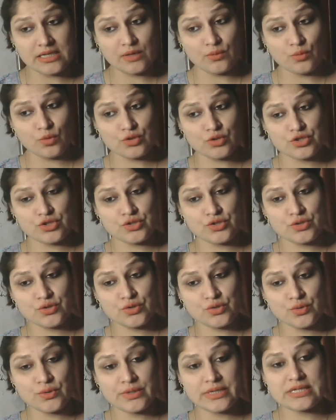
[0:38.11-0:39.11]
I want you to
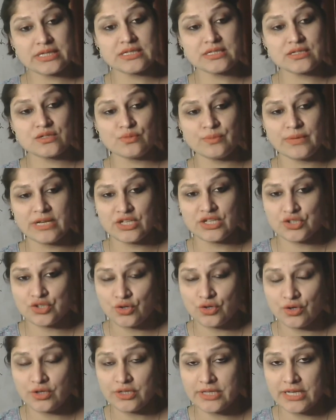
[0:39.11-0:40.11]
do is to make
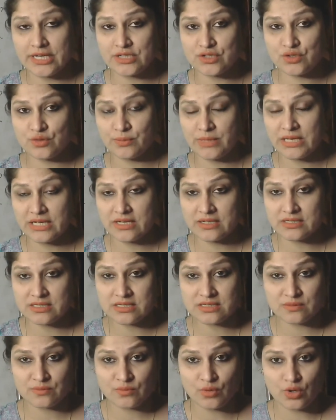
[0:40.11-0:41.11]
sure that you make a
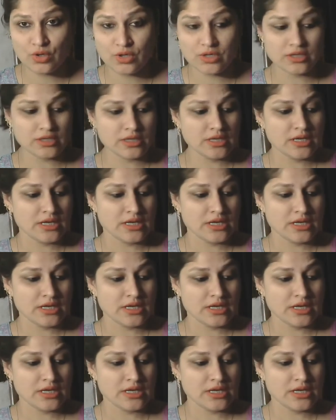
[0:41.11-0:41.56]
small